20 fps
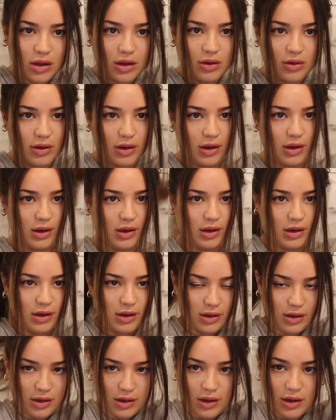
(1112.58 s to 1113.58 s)

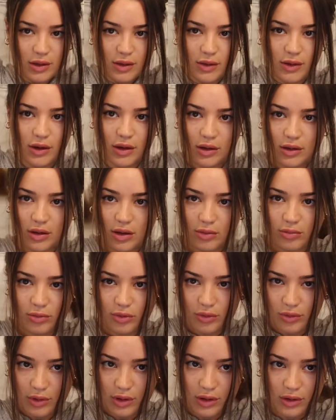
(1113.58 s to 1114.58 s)
Okay, and then I'm
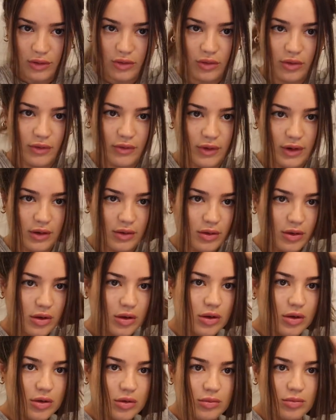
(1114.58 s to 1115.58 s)
going to sort of like
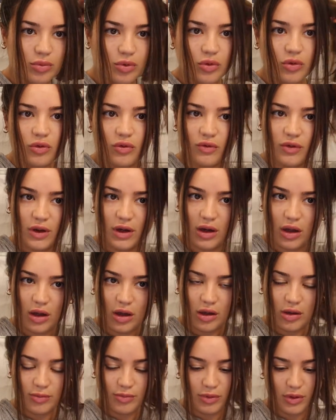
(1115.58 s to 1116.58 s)
poof it
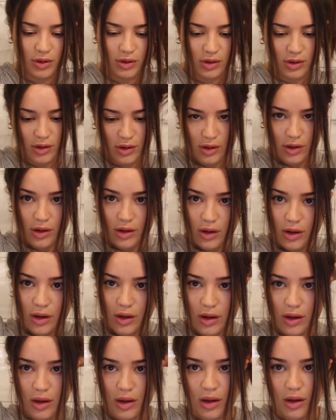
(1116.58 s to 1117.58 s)
up
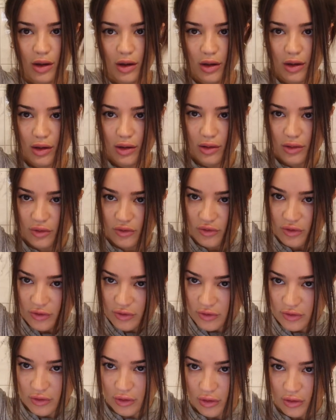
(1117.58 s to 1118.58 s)
and
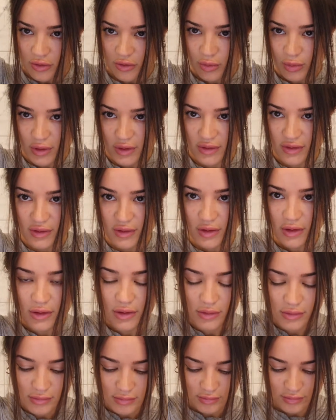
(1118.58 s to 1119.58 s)
just start twisting.